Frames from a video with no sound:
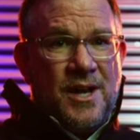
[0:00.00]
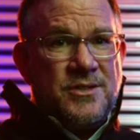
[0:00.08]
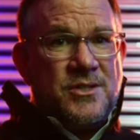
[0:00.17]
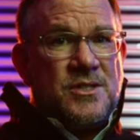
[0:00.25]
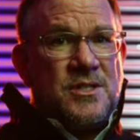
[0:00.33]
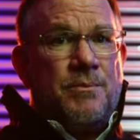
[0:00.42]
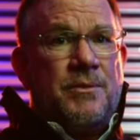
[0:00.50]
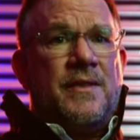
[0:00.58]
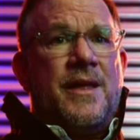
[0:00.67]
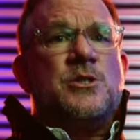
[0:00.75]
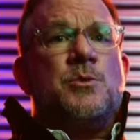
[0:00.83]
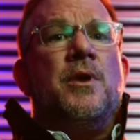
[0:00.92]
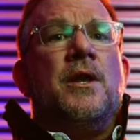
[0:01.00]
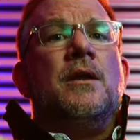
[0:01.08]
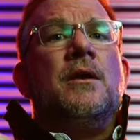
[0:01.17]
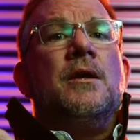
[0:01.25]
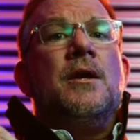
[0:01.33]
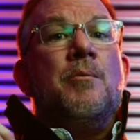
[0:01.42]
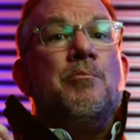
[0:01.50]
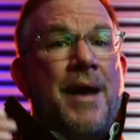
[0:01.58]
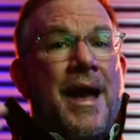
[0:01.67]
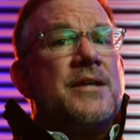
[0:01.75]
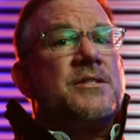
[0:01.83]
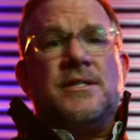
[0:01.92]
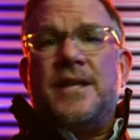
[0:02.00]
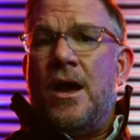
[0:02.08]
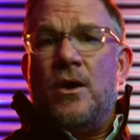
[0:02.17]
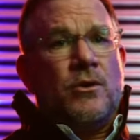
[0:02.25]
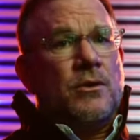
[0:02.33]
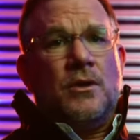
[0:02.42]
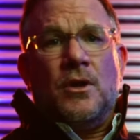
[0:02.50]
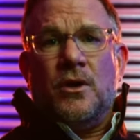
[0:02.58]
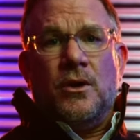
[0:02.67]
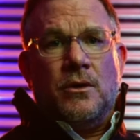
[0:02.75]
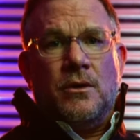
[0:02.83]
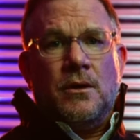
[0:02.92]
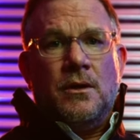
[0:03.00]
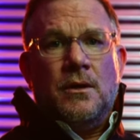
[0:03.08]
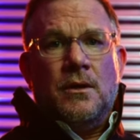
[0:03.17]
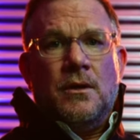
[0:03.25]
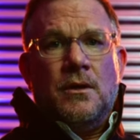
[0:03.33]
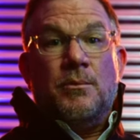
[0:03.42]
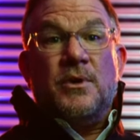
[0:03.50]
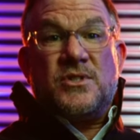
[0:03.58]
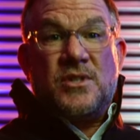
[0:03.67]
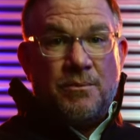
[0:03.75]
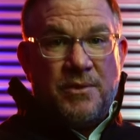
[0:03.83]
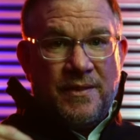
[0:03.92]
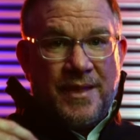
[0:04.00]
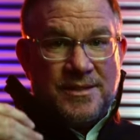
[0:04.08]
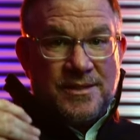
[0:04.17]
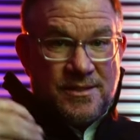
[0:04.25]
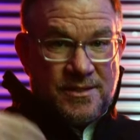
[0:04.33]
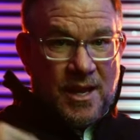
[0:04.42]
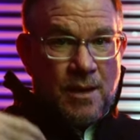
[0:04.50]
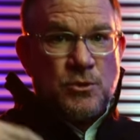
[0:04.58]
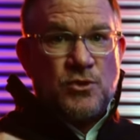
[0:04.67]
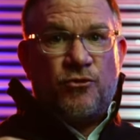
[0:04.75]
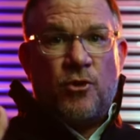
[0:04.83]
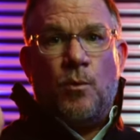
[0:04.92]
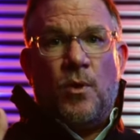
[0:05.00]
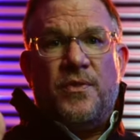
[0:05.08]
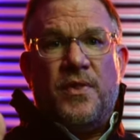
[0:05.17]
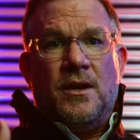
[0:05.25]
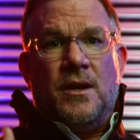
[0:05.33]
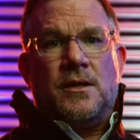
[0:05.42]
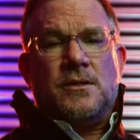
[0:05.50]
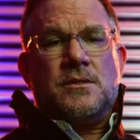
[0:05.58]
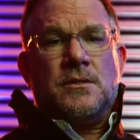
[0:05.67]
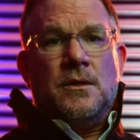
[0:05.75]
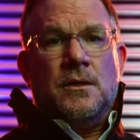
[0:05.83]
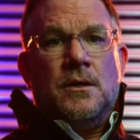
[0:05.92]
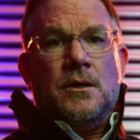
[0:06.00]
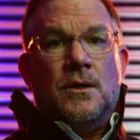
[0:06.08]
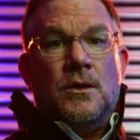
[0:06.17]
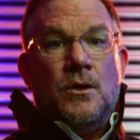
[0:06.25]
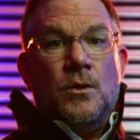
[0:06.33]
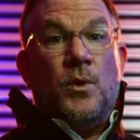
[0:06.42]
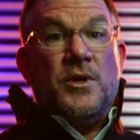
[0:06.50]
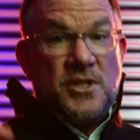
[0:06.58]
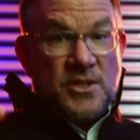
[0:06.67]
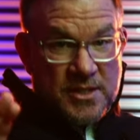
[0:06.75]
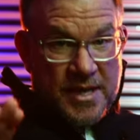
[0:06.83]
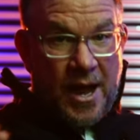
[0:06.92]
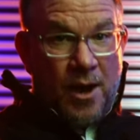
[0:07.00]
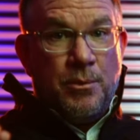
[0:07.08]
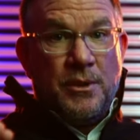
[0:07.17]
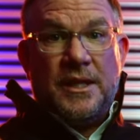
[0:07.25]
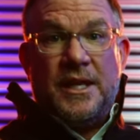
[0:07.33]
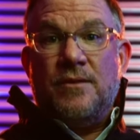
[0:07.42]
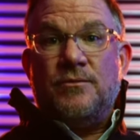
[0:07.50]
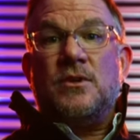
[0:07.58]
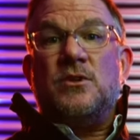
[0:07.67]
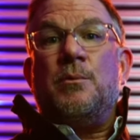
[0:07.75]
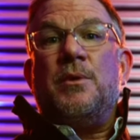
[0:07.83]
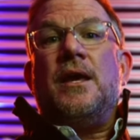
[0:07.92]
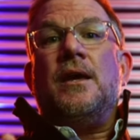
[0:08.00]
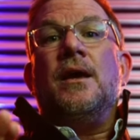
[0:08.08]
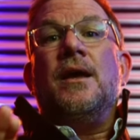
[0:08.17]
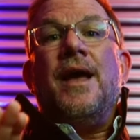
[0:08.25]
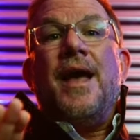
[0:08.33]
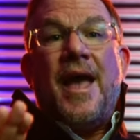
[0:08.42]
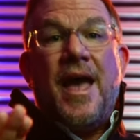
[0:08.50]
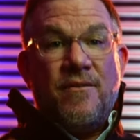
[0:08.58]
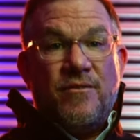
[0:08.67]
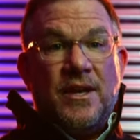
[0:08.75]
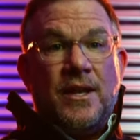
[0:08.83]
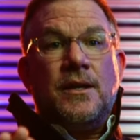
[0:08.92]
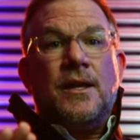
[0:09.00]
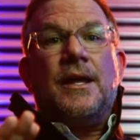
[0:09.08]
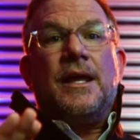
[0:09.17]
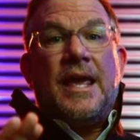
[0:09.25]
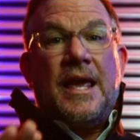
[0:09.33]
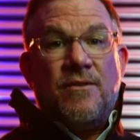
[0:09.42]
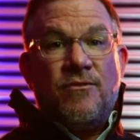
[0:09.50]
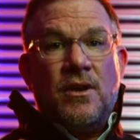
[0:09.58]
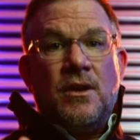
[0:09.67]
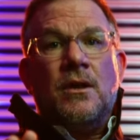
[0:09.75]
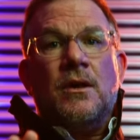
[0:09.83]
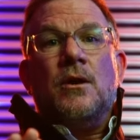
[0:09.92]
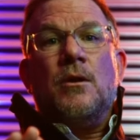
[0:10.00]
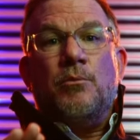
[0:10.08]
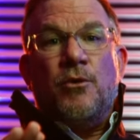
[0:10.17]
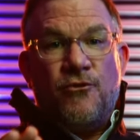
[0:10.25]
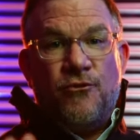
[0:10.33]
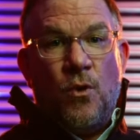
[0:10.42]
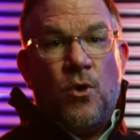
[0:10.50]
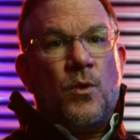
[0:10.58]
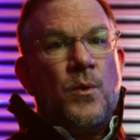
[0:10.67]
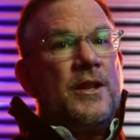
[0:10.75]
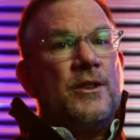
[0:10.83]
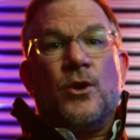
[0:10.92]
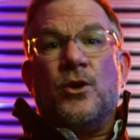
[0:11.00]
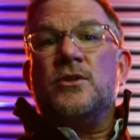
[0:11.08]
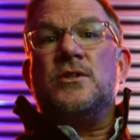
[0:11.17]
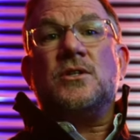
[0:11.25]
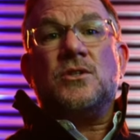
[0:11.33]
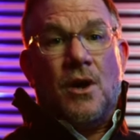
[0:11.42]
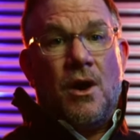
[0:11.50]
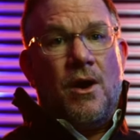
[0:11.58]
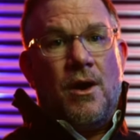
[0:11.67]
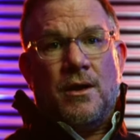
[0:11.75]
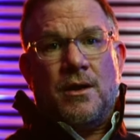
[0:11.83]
not just something that's been passed down or learned, but something that stems from within us, which is now believed to be evident even before we learn to talk.